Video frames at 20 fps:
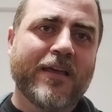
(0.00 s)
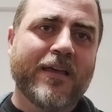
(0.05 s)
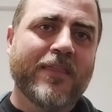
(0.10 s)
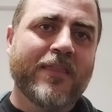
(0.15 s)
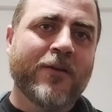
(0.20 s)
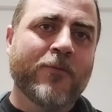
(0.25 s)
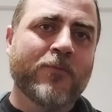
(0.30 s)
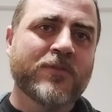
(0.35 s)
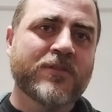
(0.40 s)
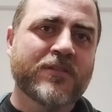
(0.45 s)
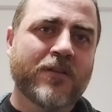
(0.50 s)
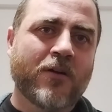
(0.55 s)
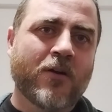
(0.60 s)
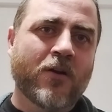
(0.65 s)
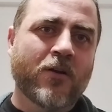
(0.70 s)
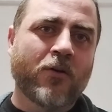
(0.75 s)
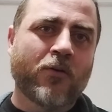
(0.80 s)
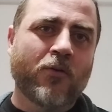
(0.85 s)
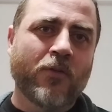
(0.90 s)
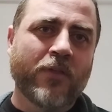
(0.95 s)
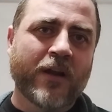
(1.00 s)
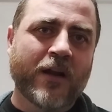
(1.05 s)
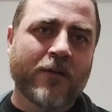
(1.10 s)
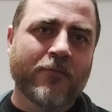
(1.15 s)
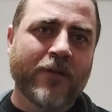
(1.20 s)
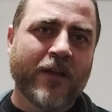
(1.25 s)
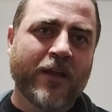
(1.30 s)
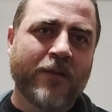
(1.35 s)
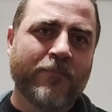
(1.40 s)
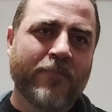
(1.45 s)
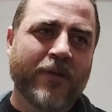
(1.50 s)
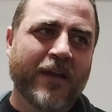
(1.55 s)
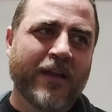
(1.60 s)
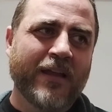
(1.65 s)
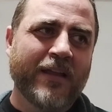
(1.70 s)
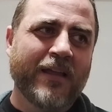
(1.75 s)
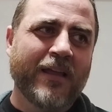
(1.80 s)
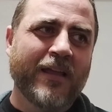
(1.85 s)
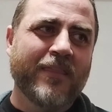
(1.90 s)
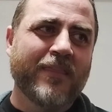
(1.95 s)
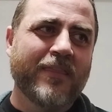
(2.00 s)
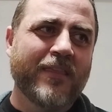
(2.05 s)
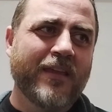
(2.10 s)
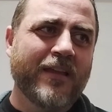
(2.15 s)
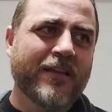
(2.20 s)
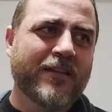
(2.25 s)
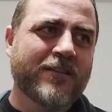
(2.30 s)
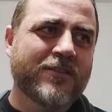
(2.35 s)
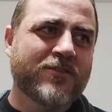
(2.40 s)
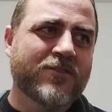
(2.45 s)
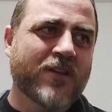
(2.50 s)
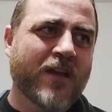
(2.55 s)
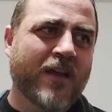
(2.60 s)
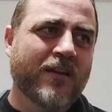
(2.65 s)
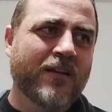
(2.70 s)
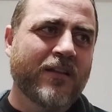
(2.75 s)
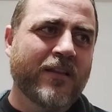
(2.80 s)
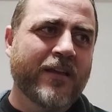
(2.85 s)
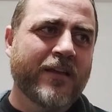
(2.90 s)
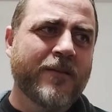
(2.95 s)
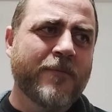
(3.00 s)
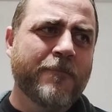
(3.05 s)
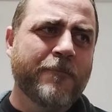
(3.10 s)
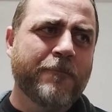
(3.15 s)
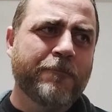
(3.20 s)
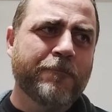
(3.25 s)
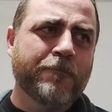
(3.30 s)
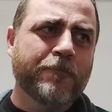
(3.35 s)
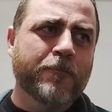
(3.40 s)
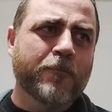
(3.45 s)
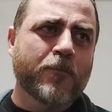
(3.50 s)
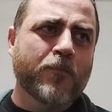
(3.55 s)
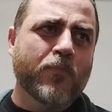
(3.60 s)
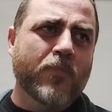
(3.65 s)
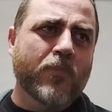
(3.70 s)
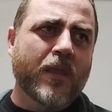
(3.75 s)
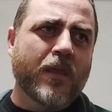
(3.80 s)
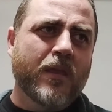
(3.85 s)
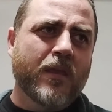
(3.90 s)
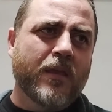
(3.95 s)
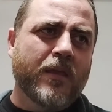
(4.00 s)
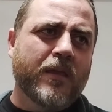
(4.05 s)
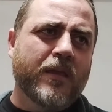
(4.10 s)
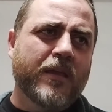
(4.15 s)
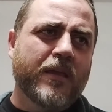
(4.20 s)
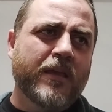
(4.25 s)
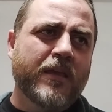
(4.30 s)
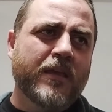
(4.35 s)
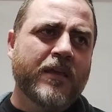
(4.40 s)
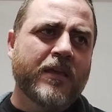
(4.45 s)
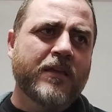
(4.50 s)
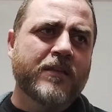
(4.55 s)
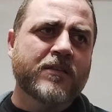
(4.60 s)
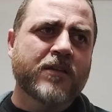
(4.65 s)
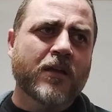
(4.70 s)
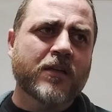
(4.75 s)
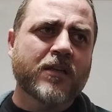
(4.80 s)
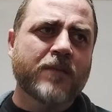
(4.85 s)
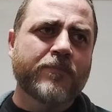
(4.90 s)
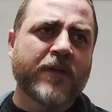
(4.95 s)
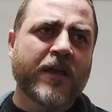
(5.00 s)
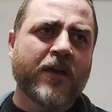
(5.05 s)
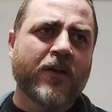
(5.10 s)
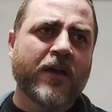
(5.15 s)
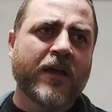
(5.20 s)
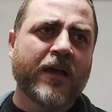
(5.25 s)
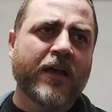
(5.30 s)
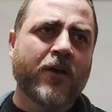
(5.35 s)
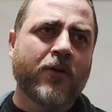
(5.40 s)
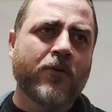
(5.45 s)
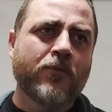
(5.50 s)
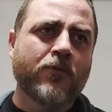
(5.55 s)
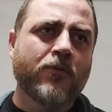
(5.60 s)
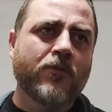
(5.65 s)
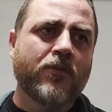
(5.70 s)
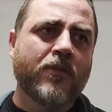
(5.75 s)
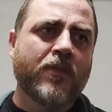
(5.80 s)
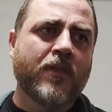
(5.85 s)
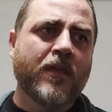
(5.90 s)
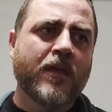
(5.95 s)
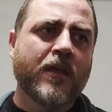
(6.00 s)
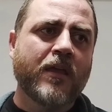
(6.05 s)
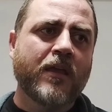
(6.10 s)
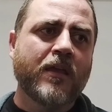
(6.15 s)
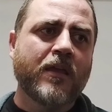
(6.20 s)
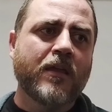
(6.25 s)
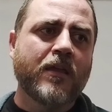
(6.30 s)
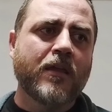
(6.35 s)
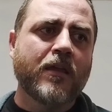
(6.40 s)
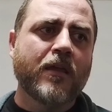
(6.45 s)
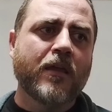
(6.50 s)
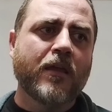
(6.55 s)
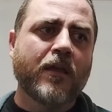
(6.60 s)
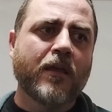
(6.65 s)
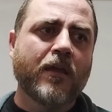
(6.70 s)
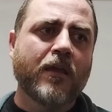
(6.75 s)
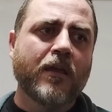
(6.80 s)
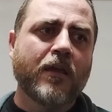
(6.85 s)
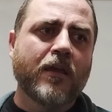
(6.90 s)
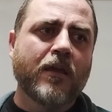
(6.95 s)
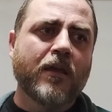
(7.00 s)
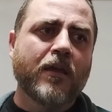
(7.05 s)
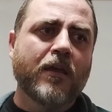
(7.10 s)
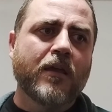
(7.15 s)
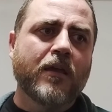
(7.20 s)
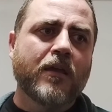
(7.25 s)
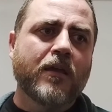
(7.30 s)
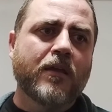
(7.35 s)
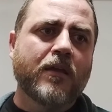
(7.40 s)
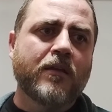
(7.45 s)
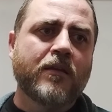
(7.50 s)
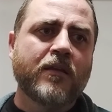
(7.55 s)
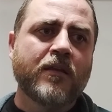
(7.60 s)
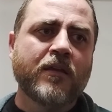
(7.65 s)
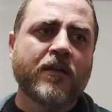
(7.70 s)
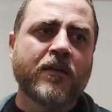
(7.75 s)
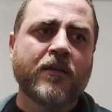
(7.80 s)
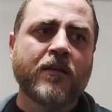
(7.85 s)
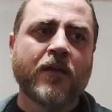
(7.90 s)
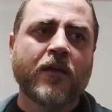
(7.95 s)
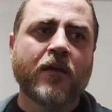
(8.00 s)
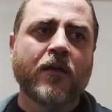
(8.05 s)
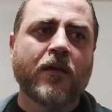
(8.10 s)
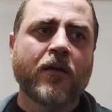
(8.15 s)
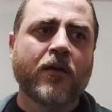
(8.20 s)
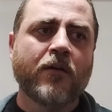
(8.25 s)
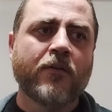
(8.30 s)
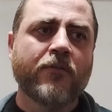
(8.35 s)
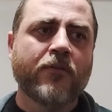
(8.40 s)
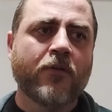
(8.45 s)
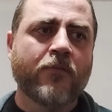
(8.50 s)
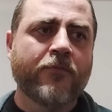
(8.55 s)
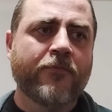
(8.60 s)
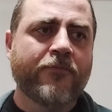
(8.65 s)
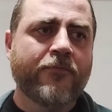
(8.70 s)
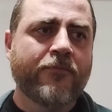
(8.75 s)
There was an article that I read by, I think, John Glenn. He talked about how they did a